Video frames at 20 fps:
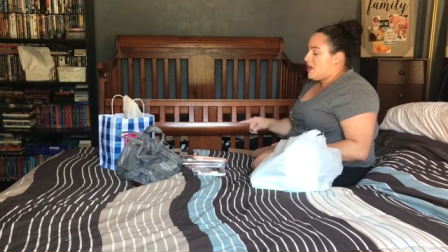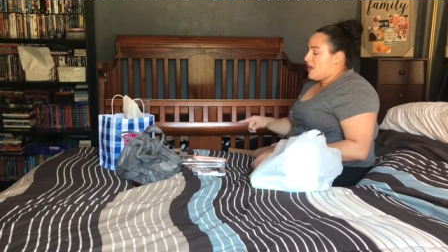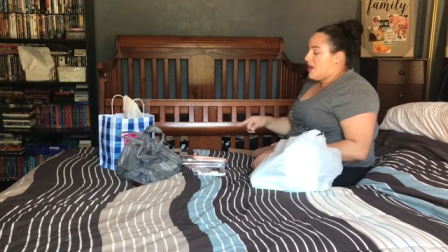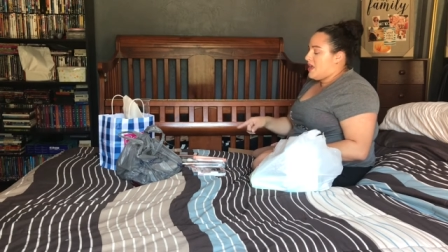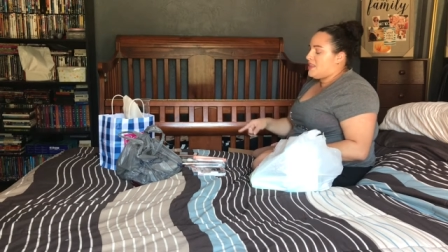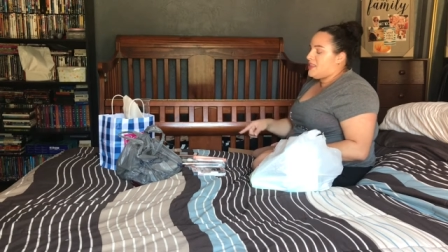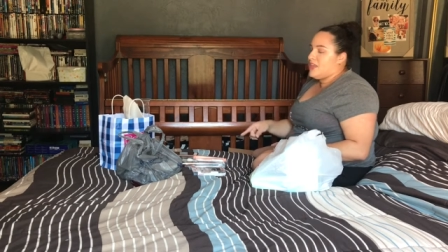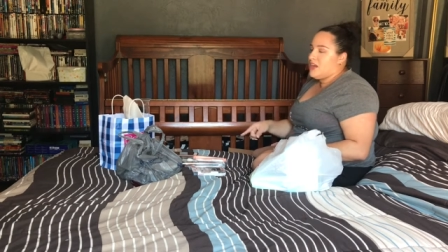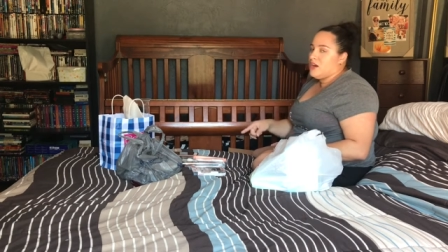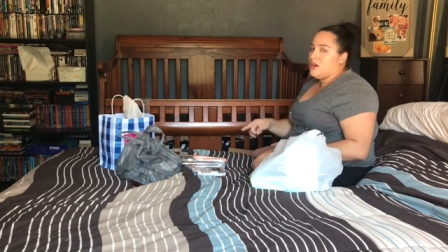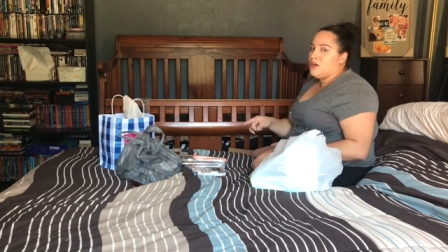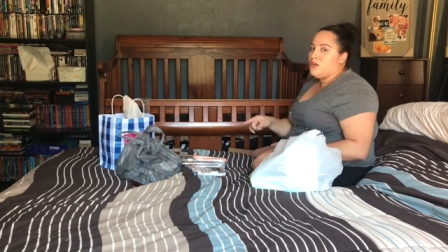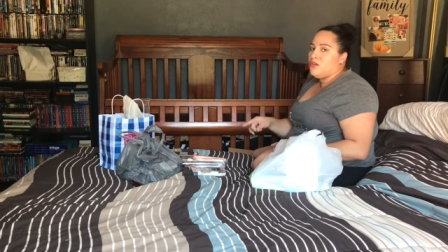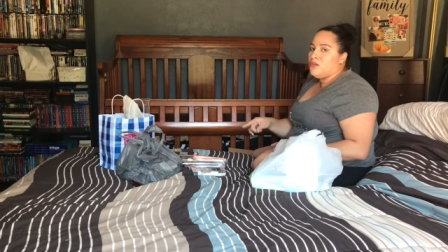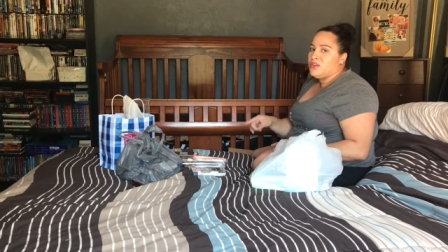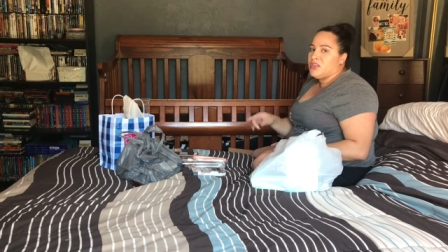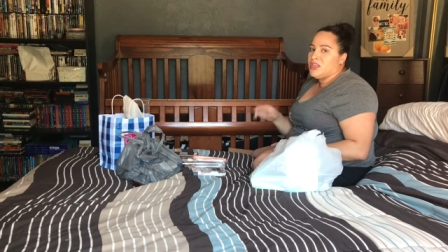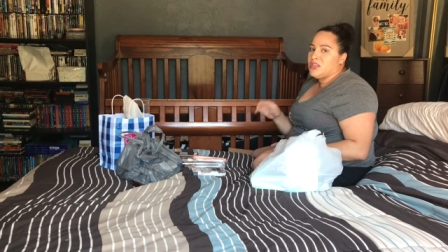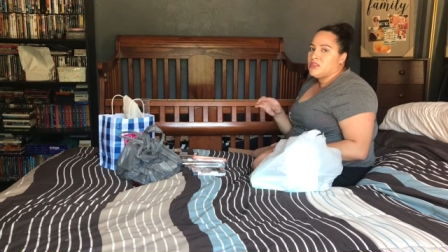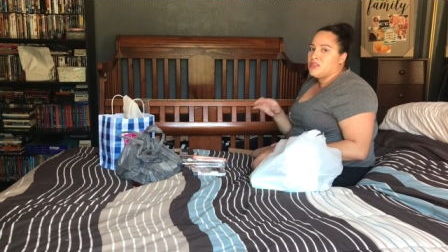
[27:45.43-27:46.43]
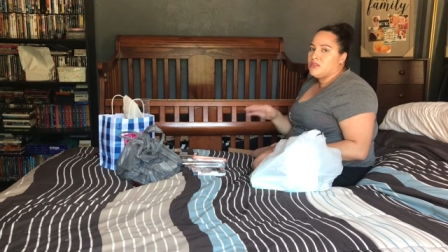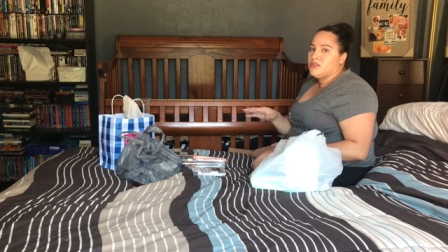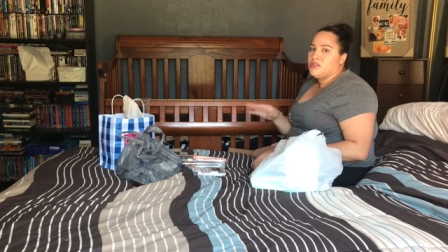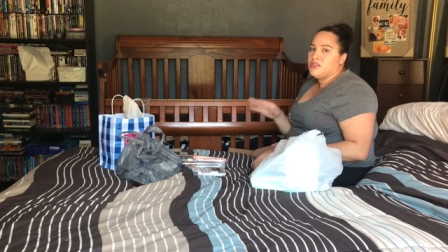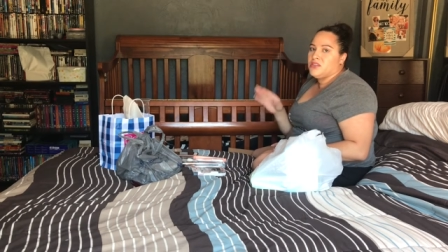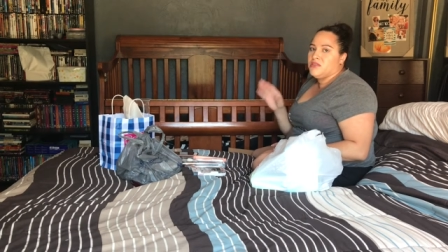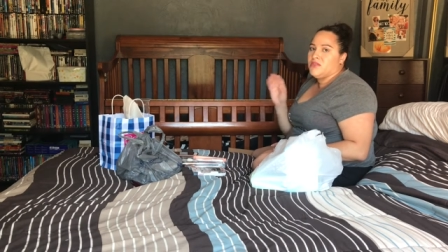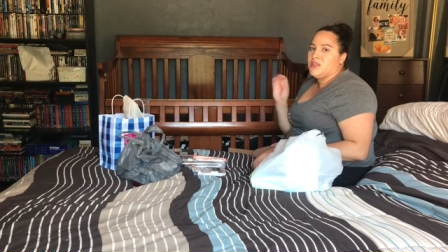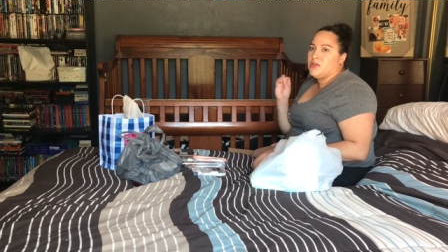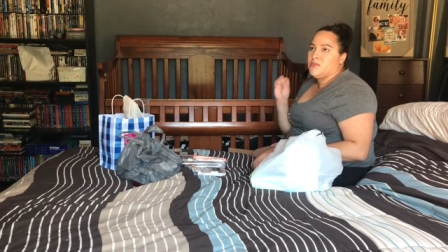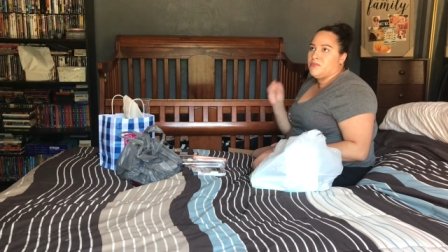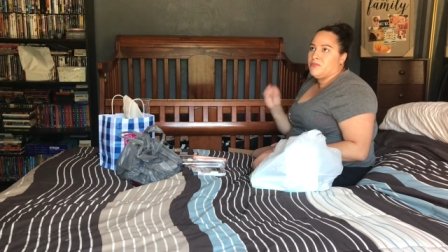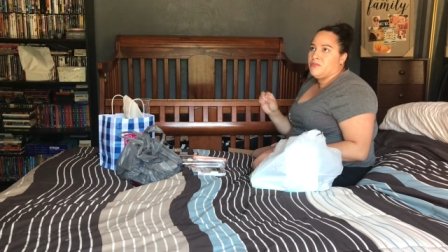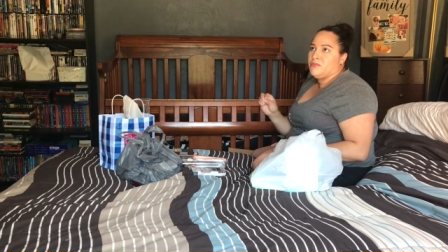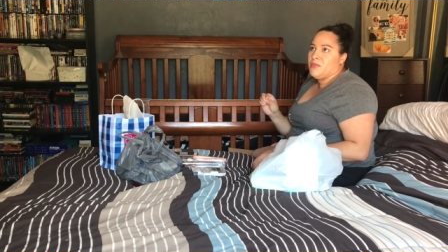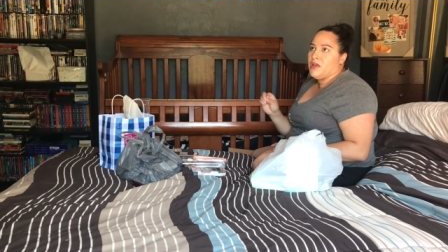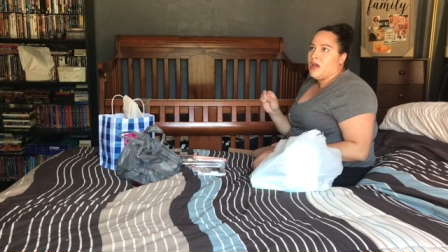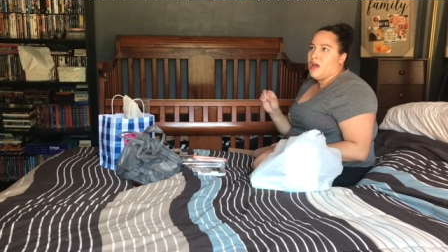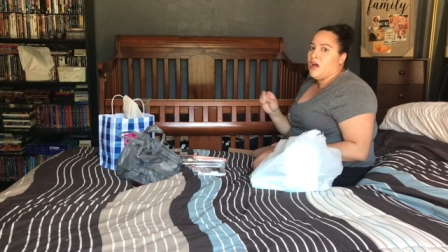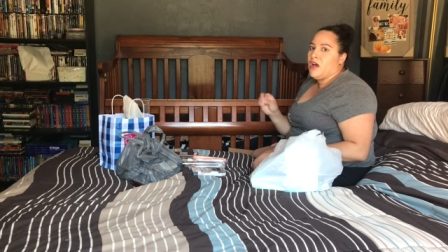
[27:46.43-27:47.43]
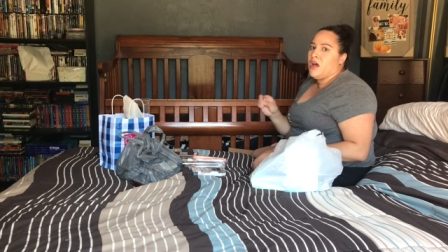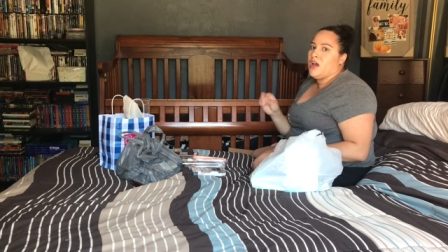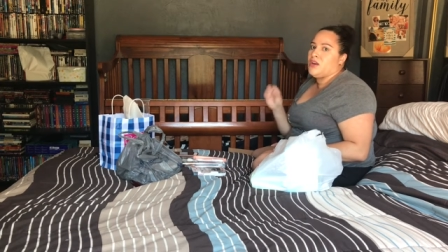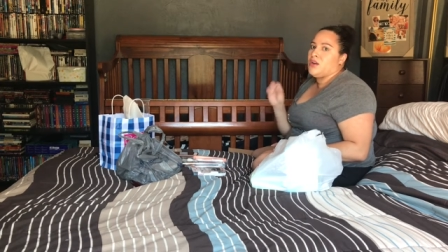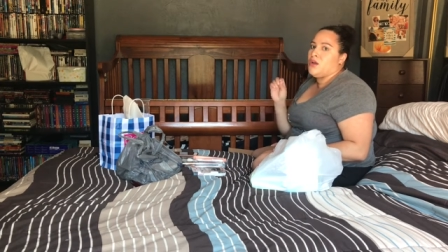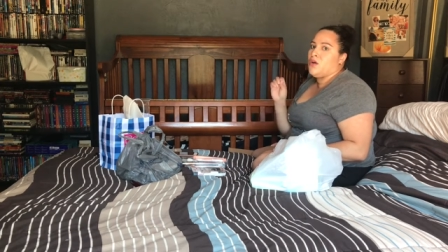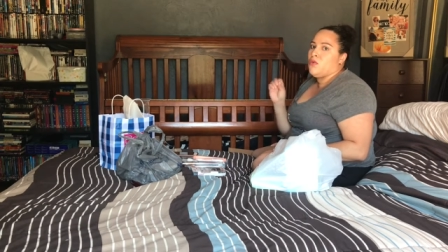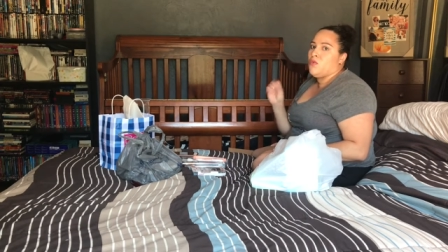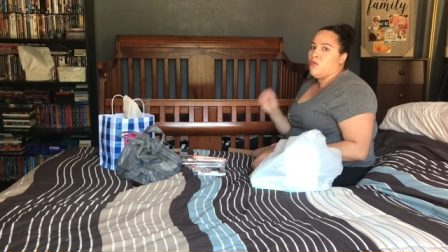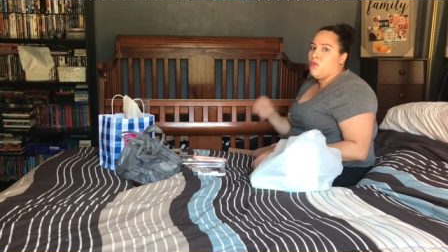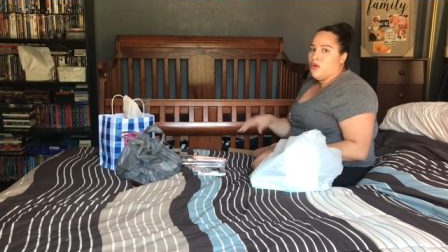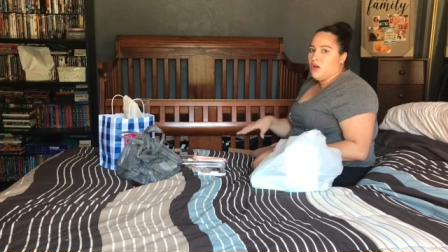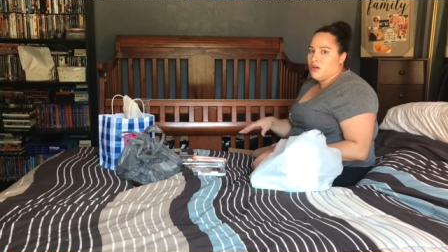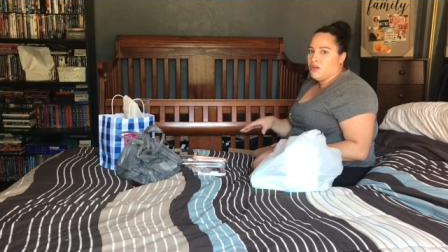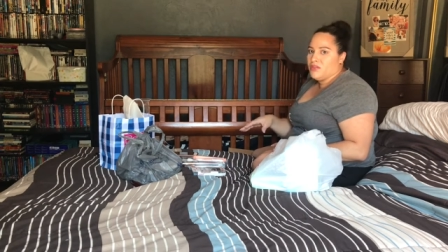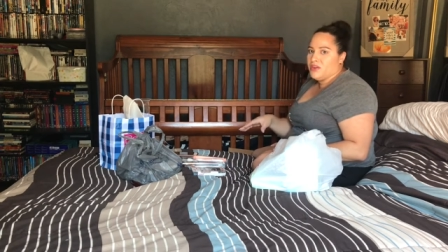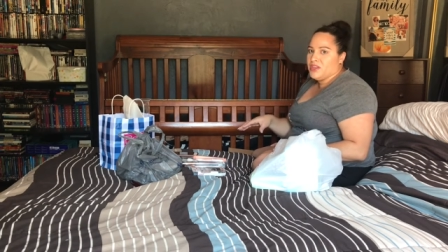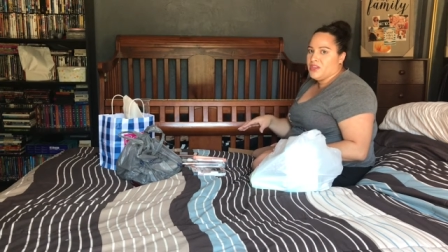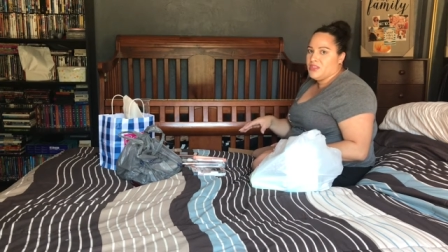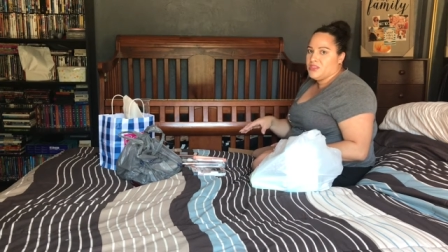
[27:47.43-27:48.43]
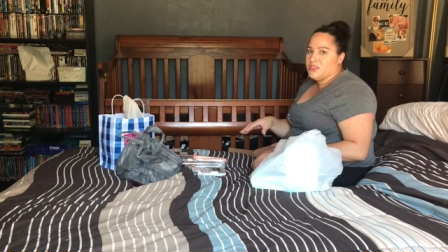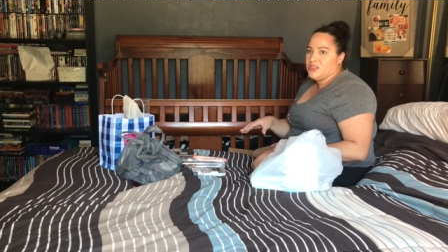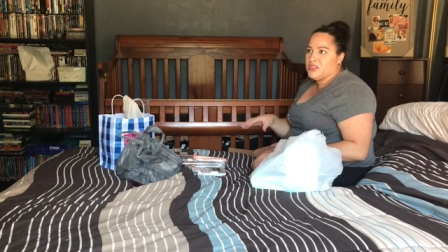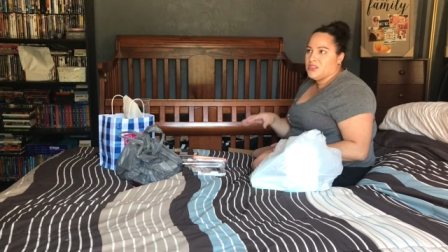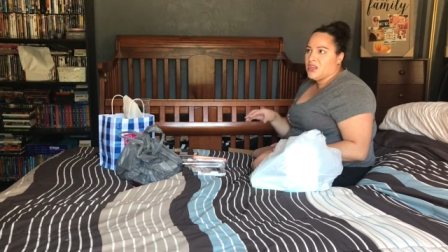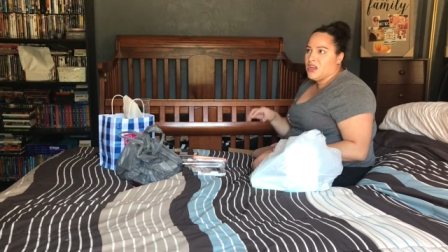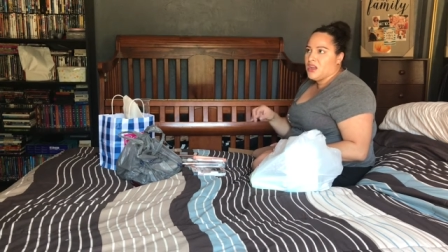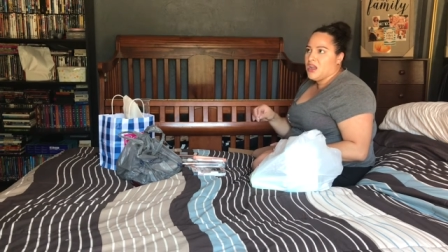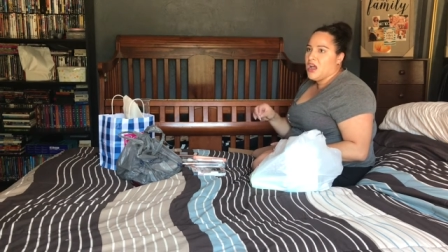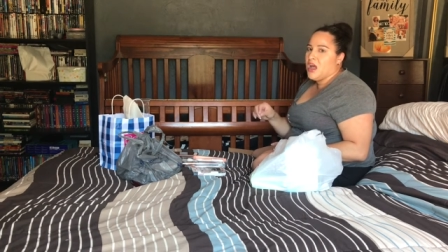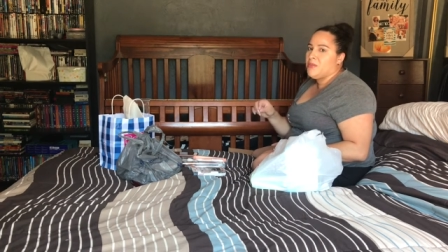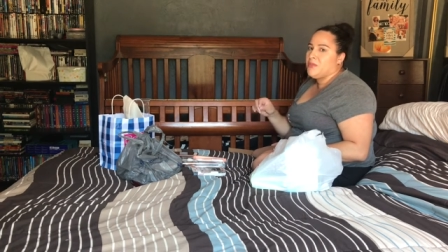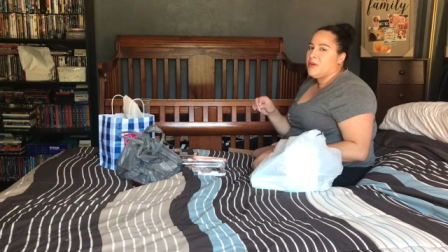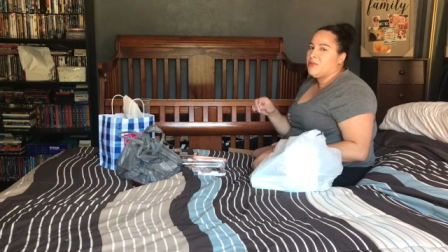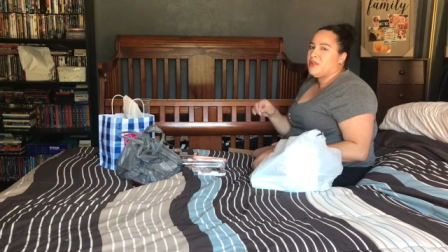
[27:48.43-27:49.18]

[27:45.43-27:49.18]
And they're only exclusively on Walgreens.com,